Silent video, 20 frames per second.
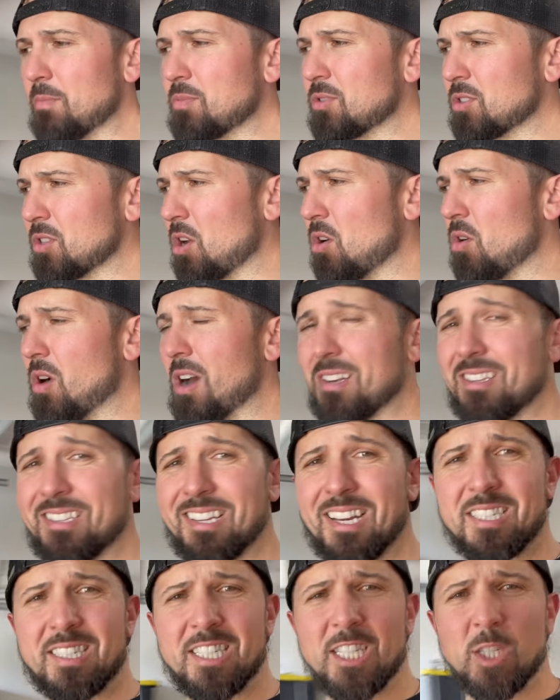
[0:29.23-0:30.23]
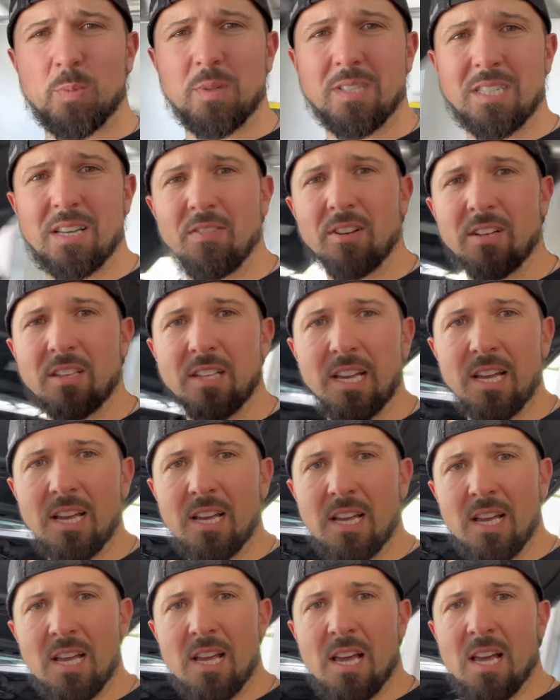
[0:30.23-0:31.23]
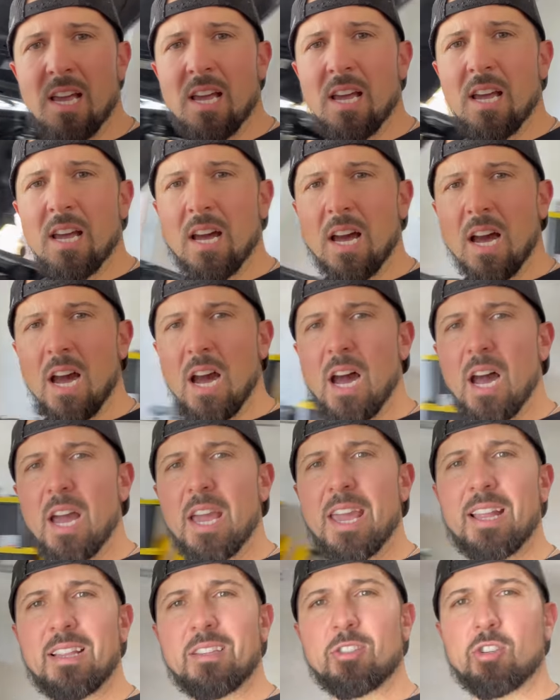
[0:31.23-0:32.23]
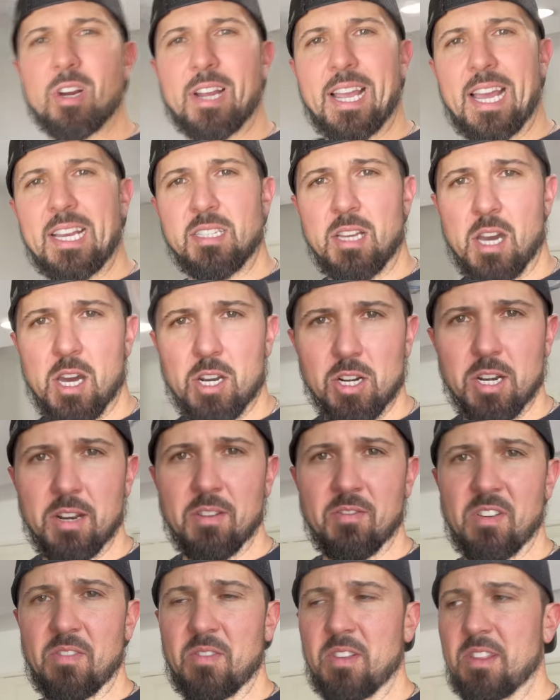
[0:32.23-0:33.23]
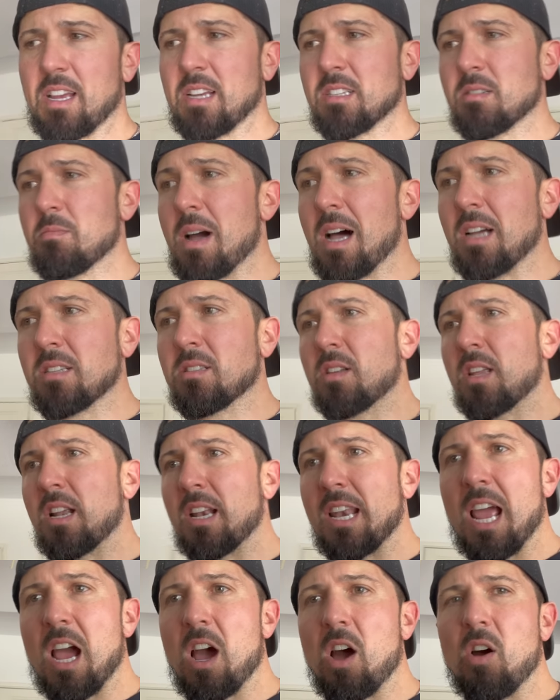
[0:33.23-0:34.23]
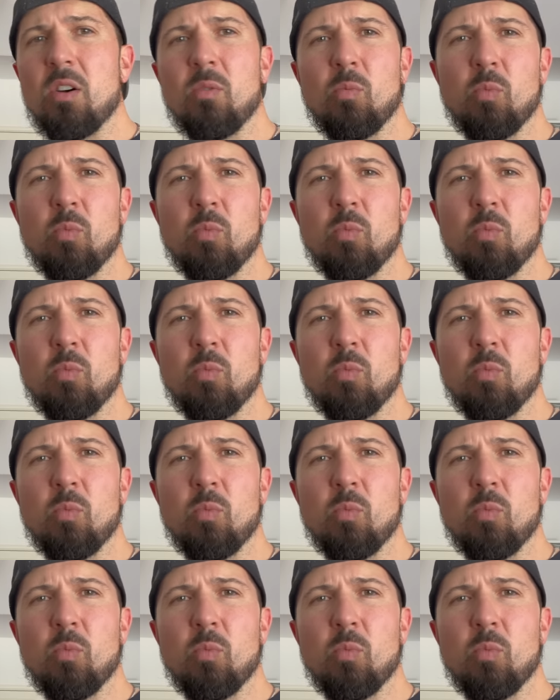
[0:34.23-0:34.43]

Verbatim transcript: So on Dusty specifically, uh, truck has one hundred fifty thousand miles on it now.